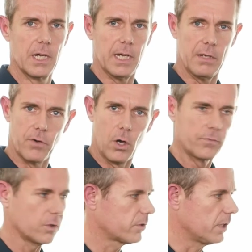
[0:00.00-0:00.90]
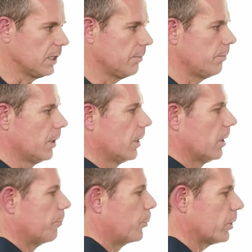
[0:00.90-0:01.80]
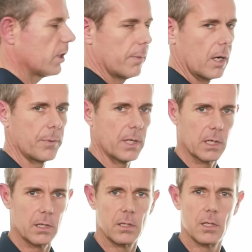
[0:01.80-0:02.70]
Involve your team, put them up here,